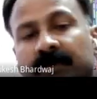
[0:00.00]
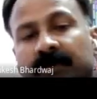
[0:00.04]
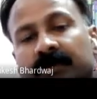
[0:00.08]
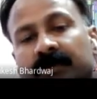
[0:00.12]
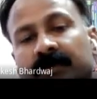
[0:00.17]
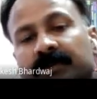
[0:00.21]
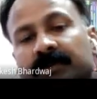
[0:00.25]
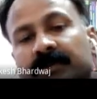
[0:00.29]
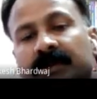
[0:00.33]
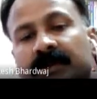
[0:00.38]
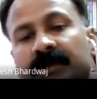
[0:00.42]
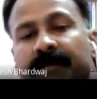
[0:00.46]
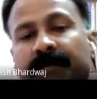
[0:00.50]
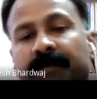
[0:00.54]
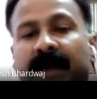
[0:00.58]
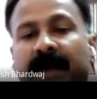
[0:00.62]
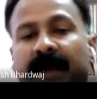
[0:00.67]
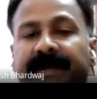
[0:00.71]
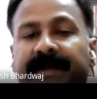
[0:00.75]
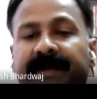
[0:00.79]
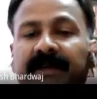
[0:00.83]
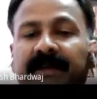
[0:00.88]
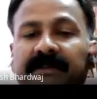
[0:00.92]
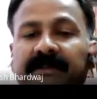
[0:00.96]
the
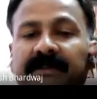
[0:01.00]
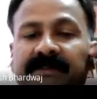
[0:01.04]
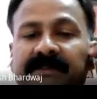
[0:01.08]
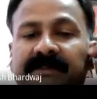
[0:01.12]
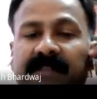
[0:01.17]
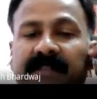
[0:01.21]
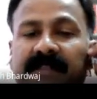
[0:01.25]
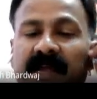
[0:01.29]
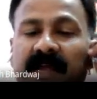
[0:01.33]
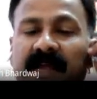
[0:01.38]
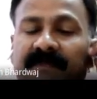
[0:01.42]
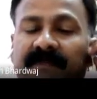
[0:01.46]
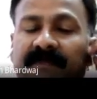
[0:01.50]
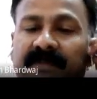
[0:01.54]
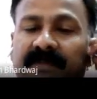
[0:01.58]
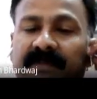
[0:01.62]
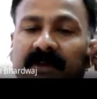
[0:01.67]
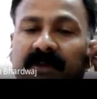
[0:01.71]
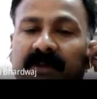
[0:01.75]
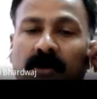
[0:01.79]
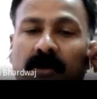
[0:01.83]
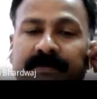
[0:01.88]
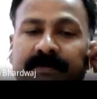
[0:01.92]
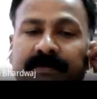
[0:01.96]
particles left the
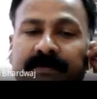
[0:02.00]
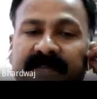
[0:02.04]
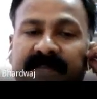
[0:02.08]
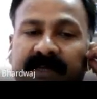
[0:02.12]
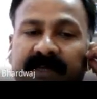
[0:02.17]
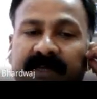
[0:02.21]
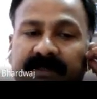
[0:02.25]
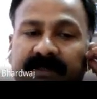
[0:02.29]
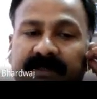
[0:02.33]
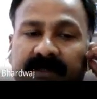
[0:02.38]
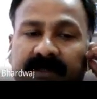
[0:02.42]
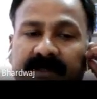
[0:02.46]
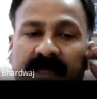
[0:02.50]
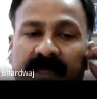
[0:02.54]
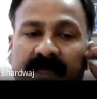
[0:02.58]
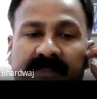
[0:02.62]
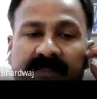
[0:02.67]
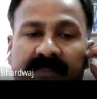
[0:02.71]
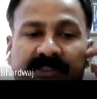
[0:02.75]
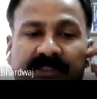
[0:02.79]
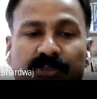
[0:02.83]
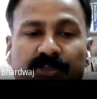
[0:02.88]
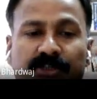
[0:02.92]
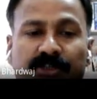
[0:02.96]
object and
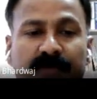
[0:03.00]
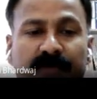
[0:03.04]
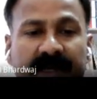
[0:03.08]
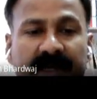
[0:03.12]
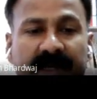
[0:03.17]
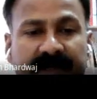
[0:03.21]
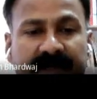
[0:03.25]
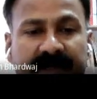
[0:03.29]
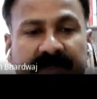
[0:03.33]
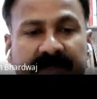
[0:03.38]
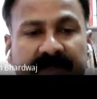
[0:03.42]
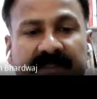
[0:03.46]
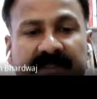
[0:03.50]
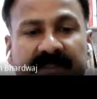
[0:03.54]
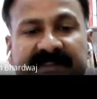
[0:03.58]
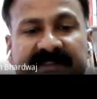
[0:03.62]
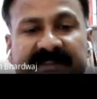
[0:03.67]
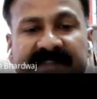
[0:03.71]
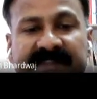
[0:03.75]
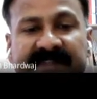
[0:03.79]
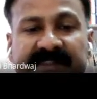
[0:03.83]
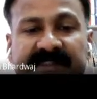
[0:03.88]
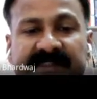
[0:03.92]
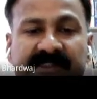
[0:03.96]
stimulated the
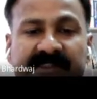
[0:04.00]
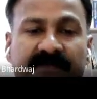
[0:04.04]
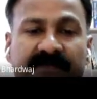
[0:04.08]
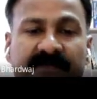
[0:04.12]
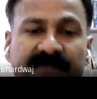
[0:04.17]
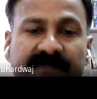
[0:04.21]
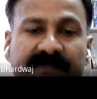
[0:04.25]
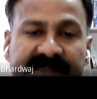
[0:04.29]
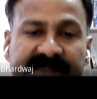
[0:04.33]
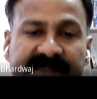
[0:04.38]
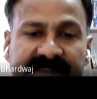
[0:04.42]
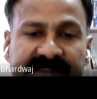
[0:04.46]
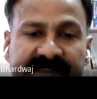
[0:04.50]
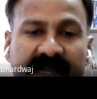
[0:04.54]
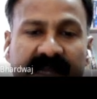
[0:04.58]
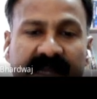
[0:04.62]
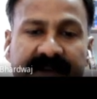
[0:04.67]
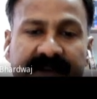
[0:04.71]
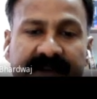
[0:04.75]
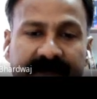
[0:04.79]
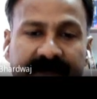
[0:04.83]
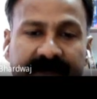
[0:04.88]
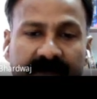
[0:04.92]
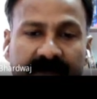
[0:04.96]
sense of sight
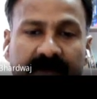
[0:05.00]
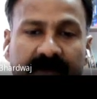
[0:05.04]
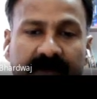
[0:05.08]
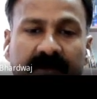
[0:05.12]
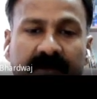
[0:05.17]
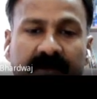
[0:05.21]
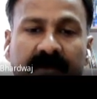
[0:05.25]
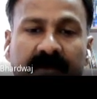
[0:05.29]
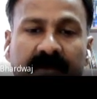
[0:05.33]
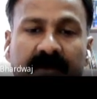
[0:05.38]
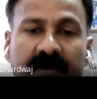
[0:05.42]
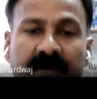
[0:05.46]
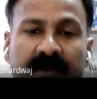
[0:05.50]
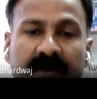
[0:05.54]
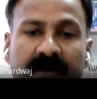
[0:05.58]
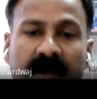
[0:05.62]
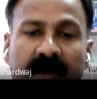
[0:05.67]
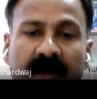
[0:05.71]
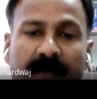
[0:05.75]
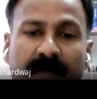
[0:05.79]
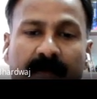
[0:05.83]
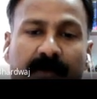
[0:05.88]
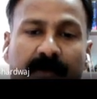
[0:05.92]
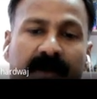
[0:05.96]

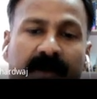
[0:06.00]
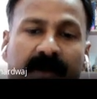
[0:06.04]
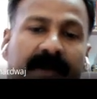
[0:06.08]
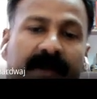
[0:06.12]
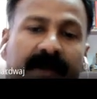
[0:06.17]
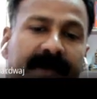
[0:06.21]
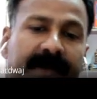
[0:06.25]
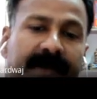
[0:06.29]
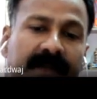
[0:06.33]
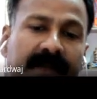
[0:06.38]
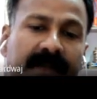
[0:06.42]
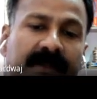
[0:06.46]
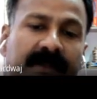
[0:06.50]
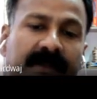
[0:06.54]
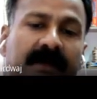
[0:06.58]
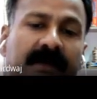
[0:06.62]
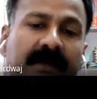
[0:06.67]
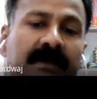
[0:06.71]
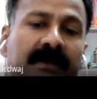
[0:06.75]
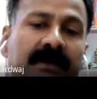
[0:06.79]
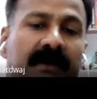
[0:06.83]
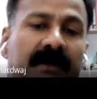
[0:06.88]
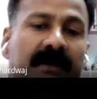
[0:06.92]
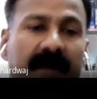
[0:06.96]
upon entering the
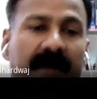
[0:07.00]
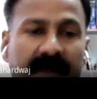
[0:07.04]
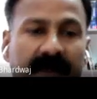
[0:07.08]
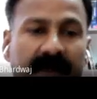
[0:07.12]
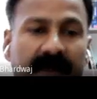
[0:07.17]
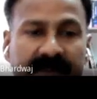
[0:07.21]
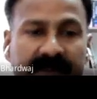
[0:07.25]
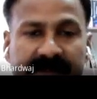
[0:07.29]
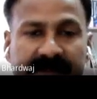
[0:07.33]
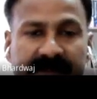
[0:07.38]
eyes.